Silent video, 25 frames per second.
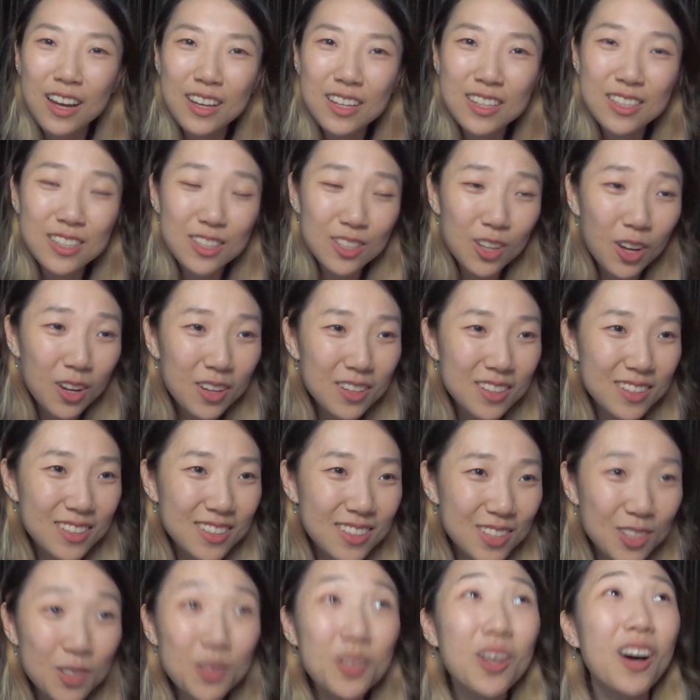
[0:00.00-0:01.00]
It's
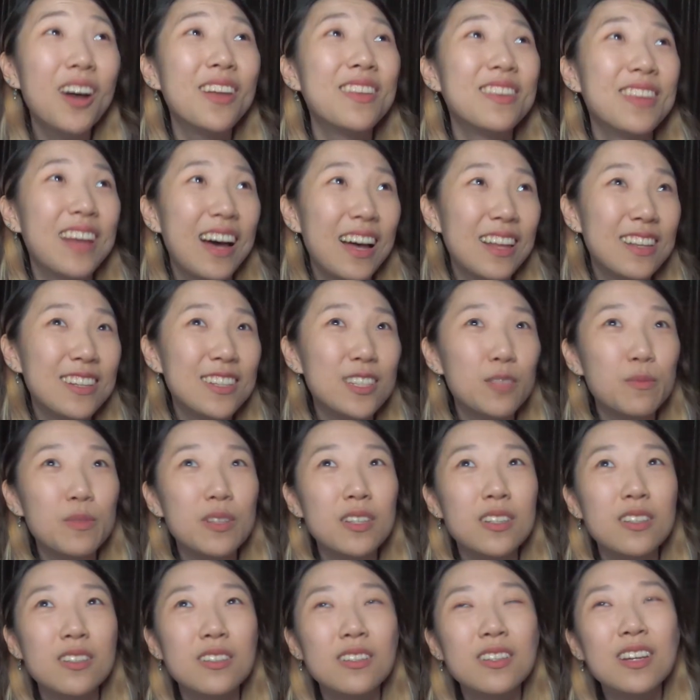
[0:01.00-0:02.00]
still not done.
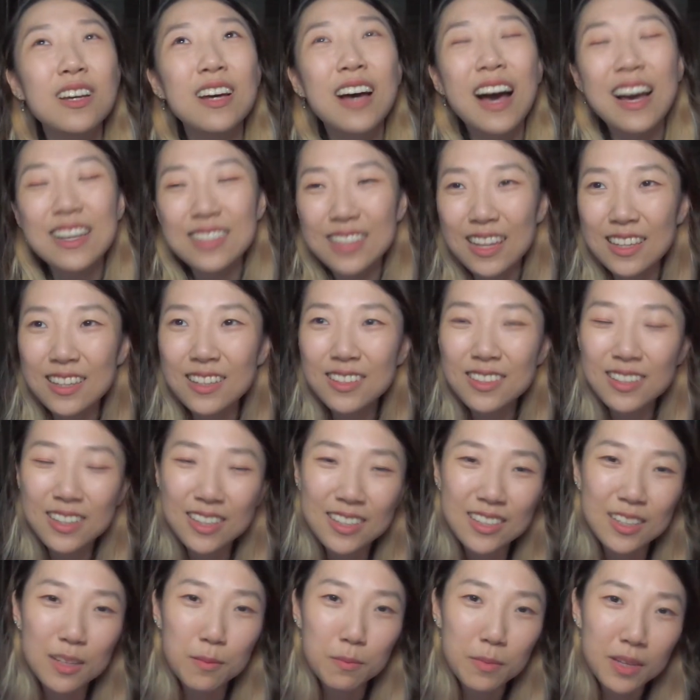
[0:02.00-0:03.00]
I started
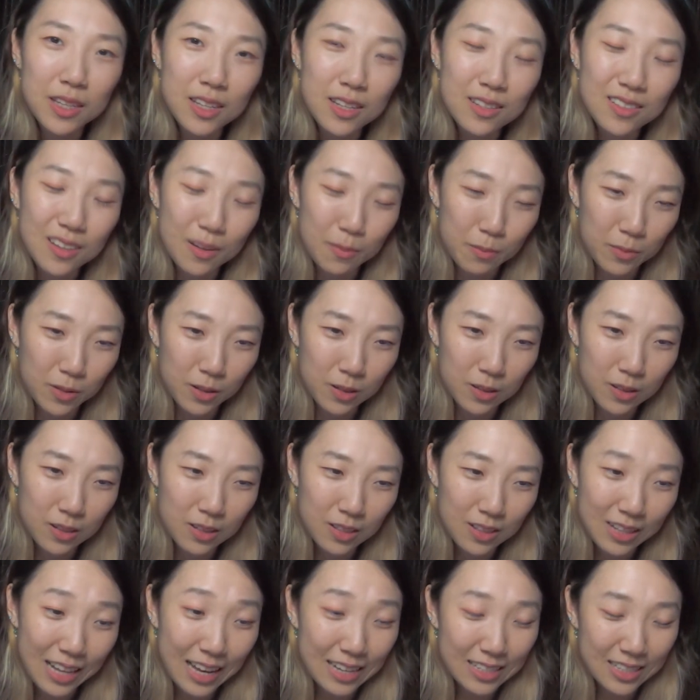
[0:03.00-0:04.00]
this in mid-December
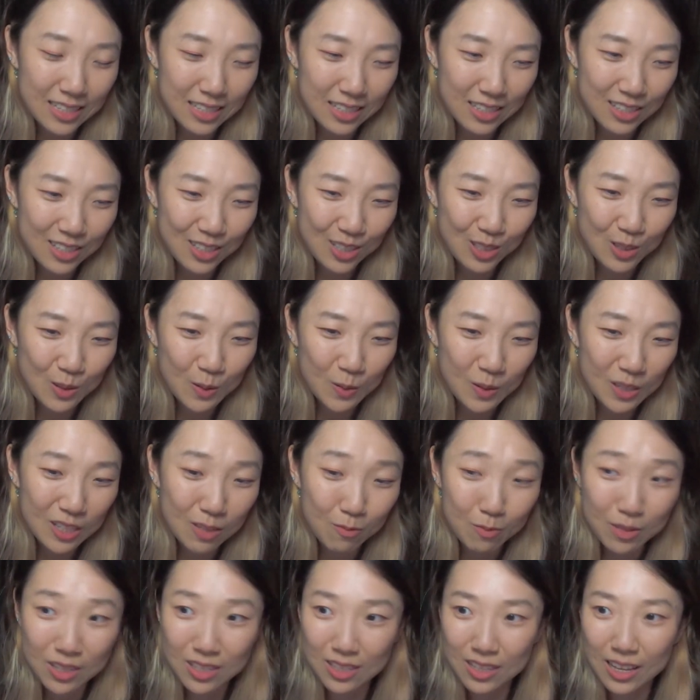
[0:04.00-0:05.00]
last year, so
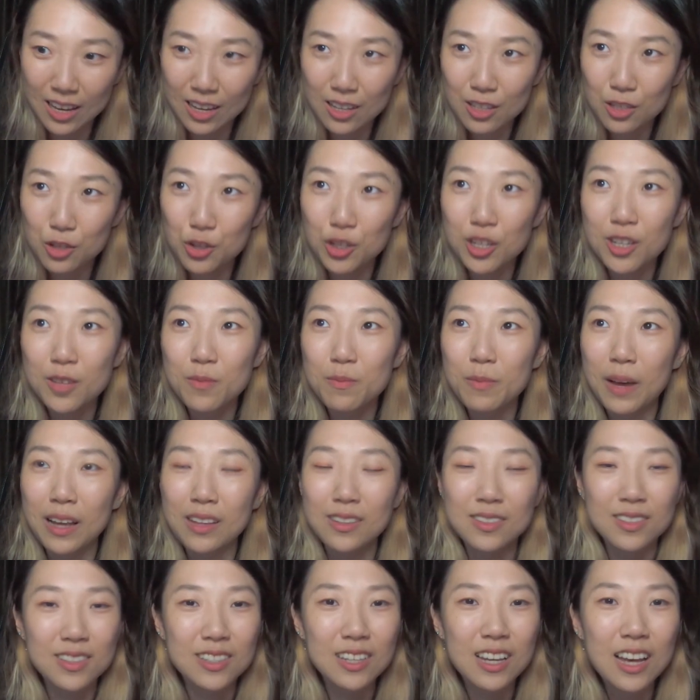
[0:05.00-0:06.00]
it's been like 3
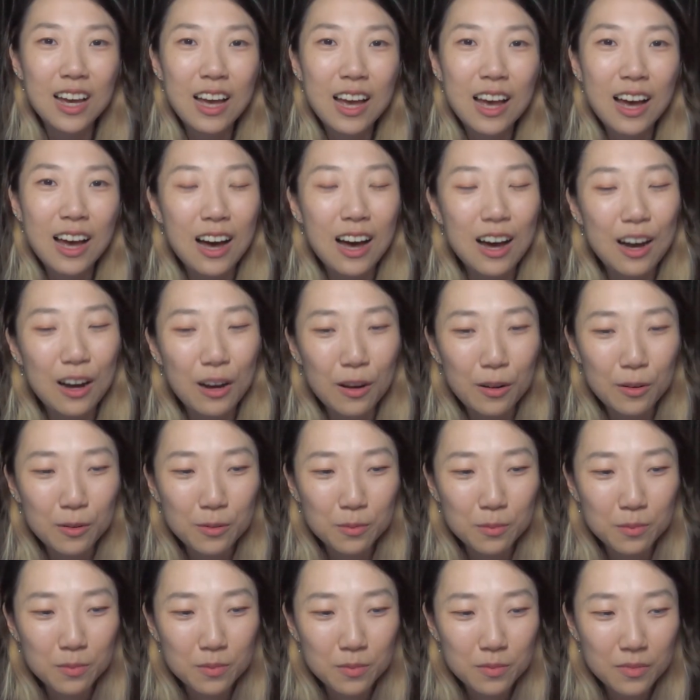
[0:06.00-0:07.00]
months.
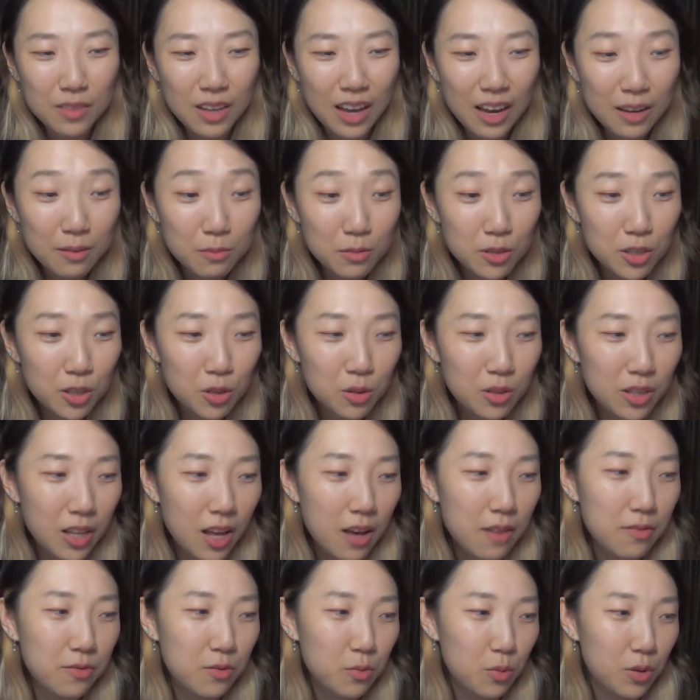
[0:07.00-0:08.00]
I'm still
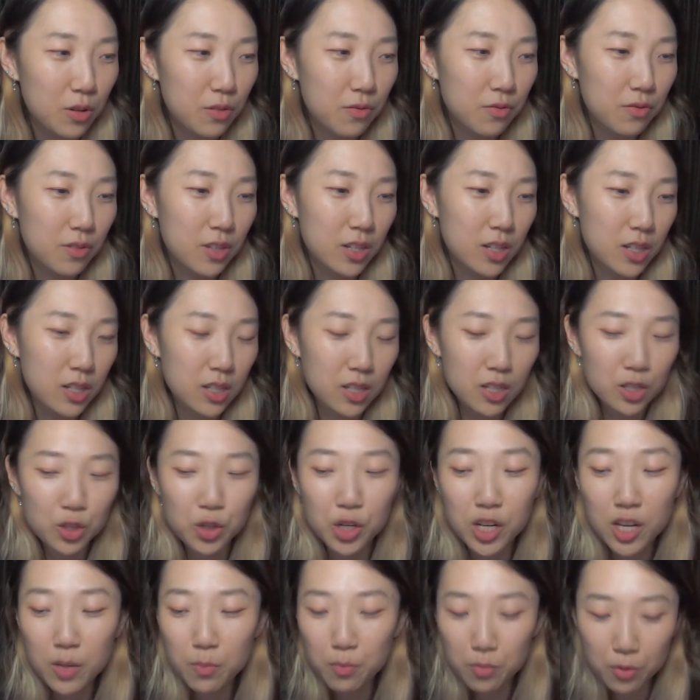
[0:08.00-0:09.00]
left with the
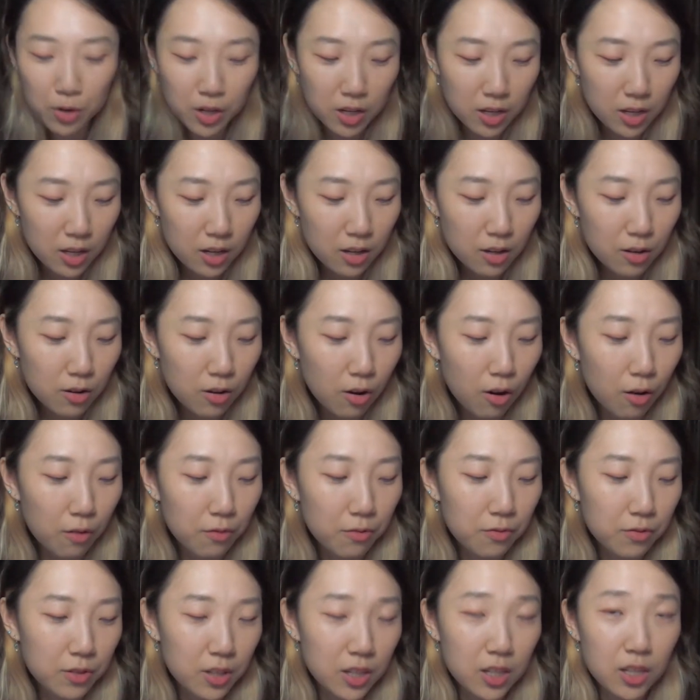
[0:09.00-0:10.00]
3D printing of
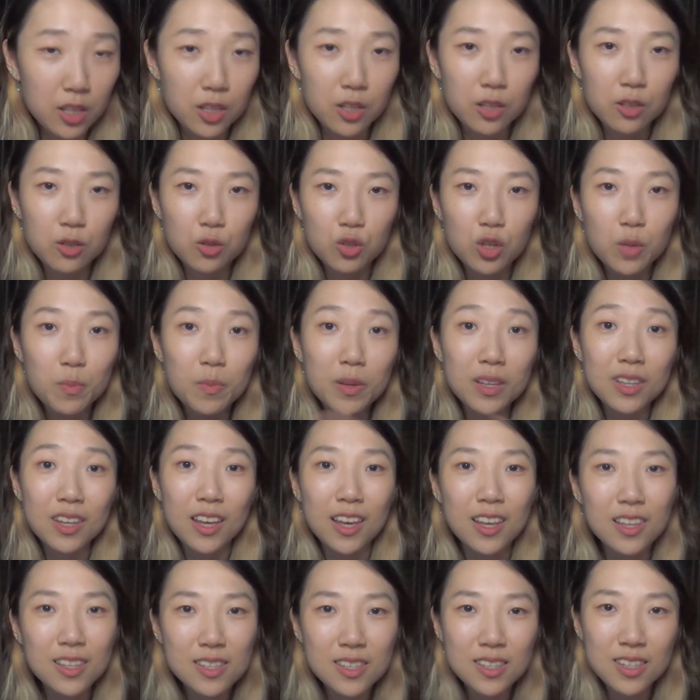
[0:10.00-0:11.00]
the 3-pin
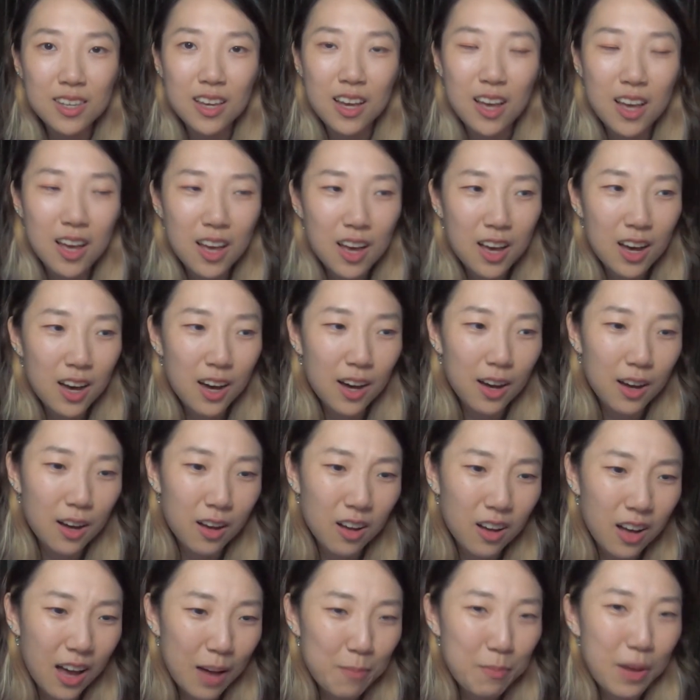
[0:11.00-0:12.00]
heads,
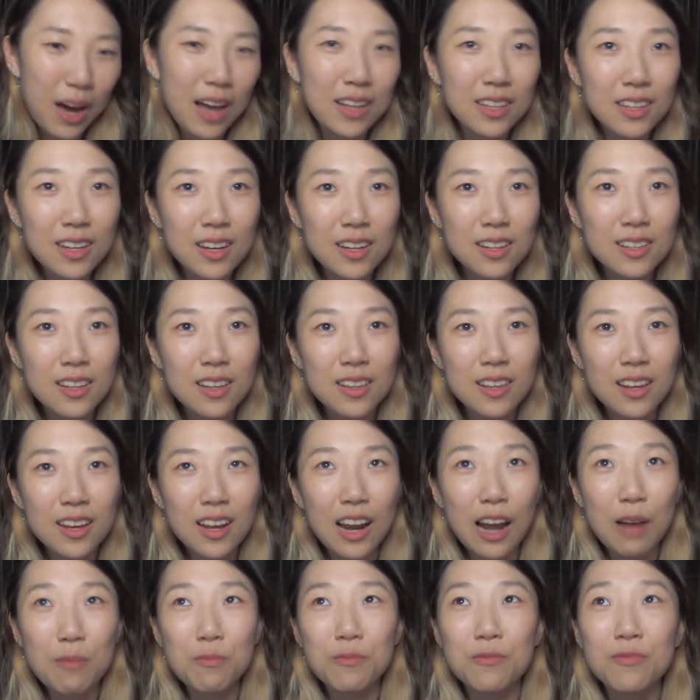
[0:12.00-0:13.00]
but I think other than
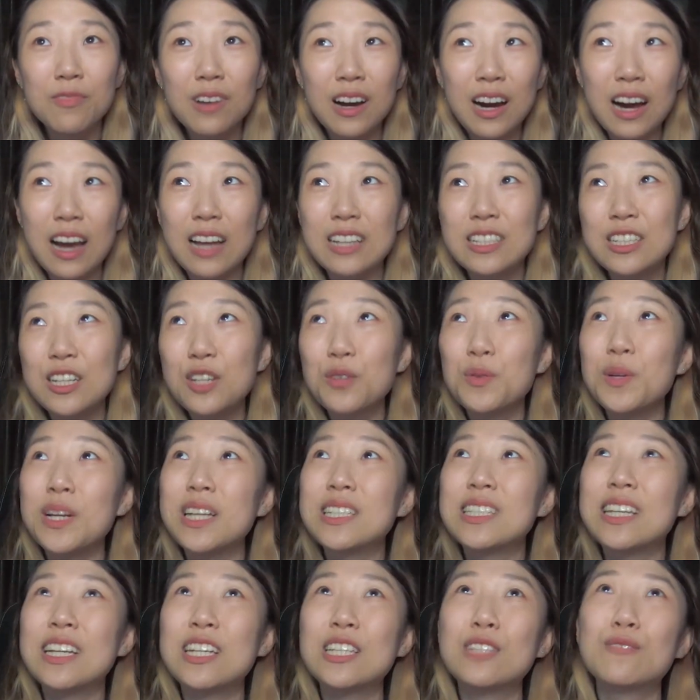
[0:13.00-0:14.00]
that, I'm actually
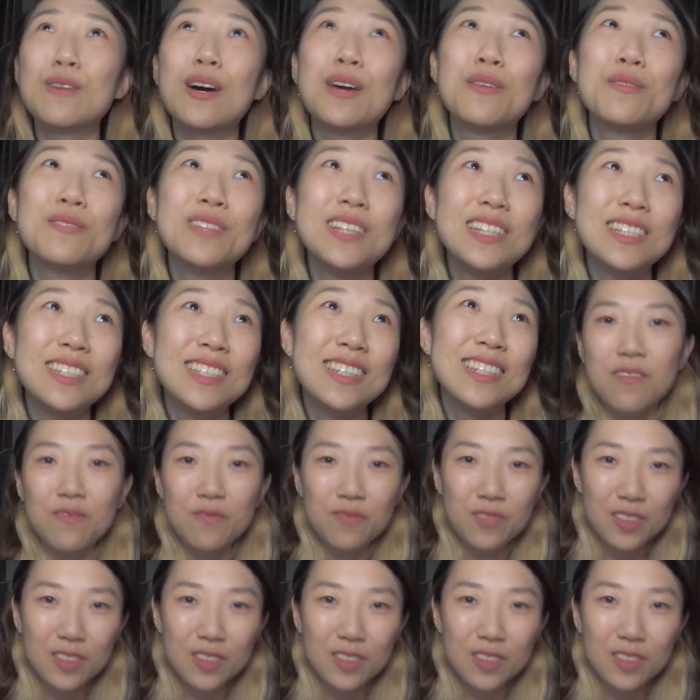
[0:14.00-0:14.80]
really satisfied with this.